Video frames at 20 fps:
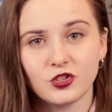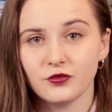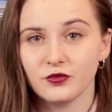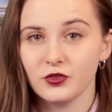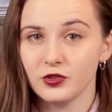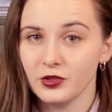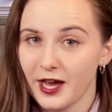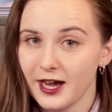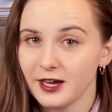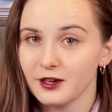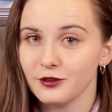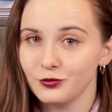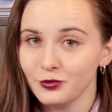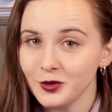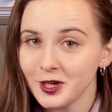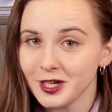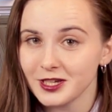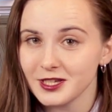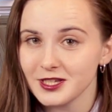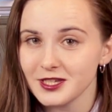of the lack of
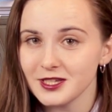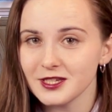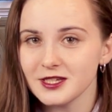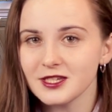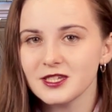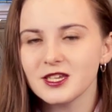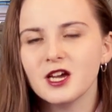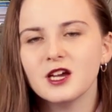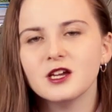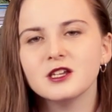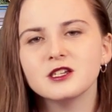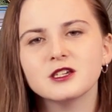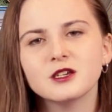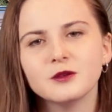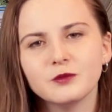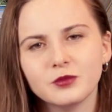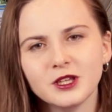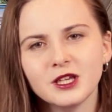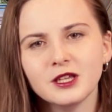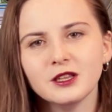witnesses to
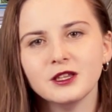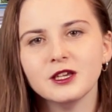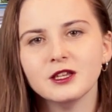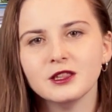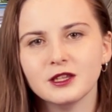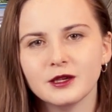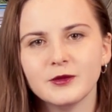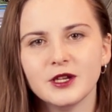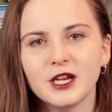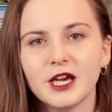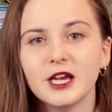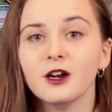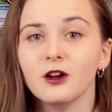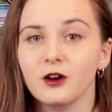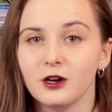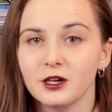completely eliminate